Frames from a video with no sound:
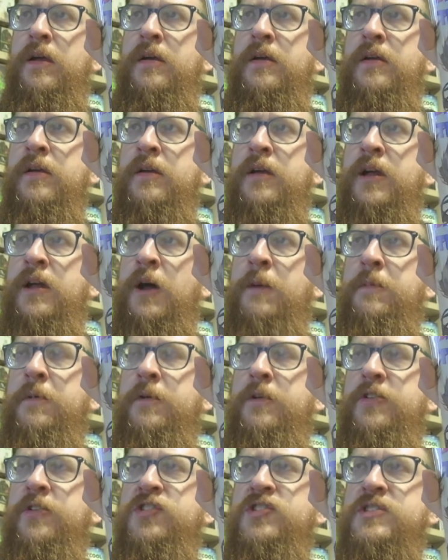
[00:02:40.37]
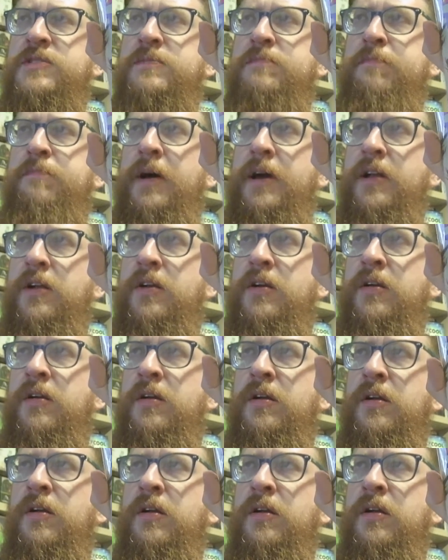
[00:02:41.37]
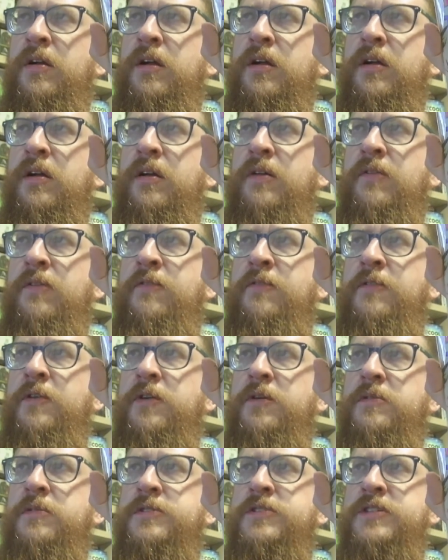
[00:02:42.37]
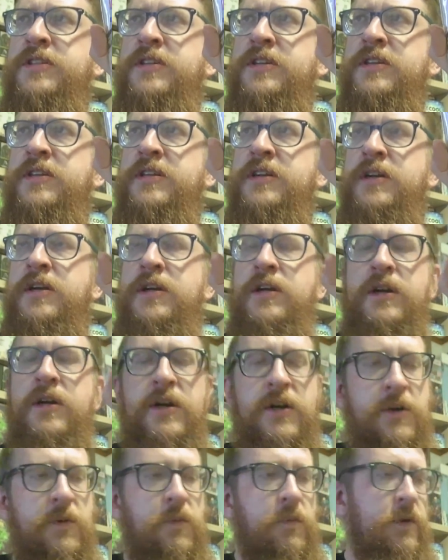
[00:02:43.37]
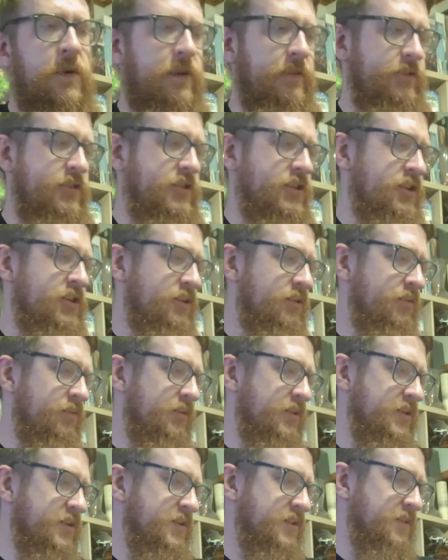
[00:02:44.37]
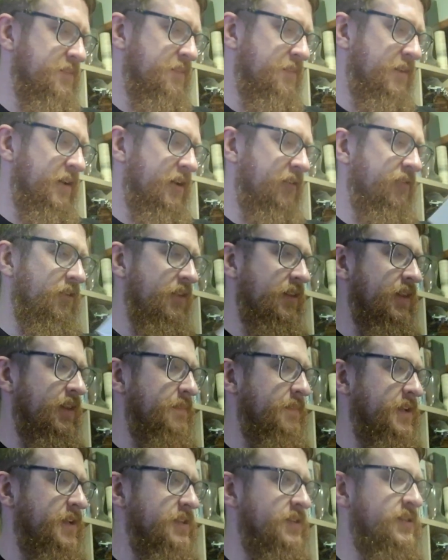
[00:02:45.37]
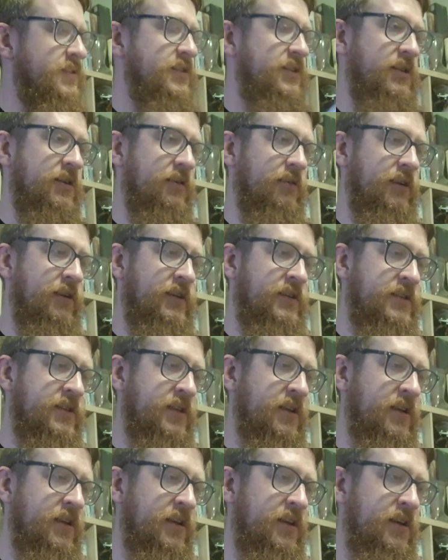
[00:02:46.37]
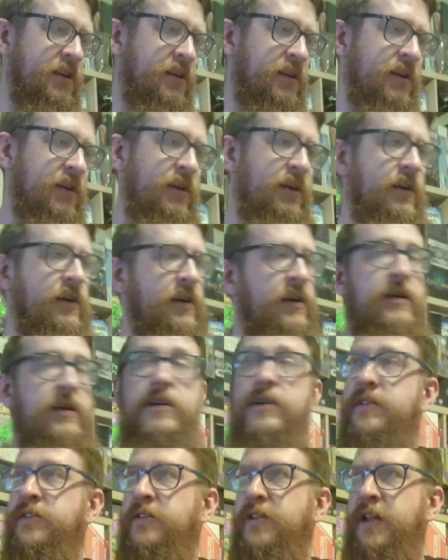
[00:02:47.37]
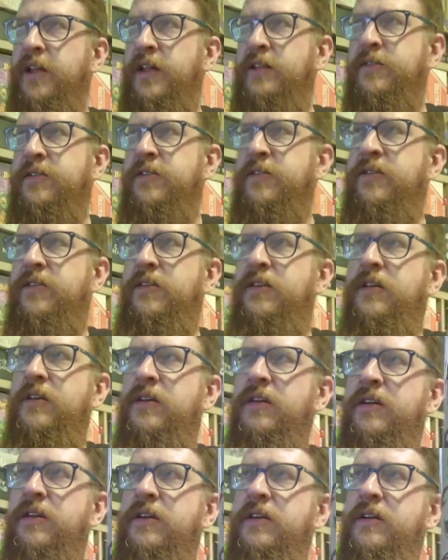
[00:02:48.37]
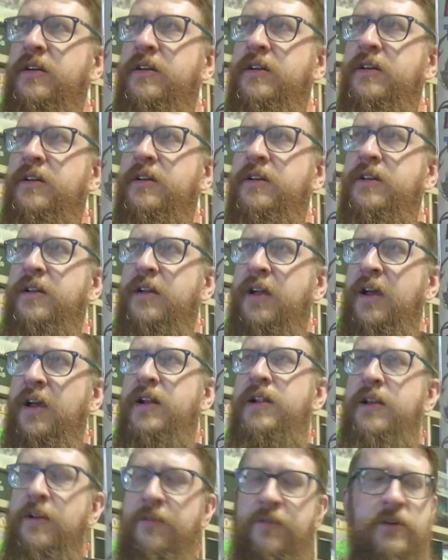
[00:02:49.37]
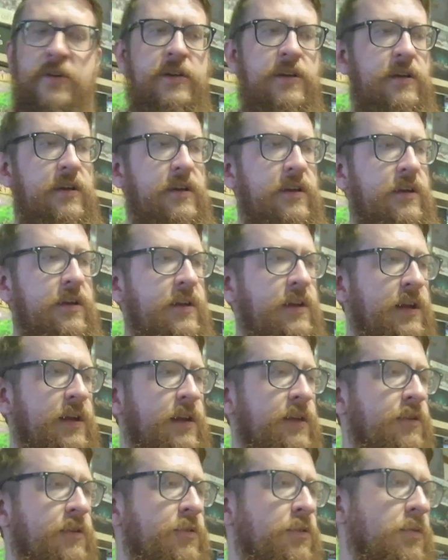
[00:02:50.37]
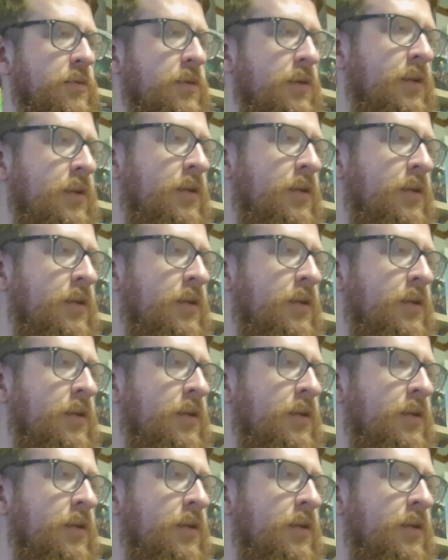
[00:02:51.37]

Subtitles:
couple Spider folks, one of two. This is a Marvel limited series, so that's kind of different, unique, cool.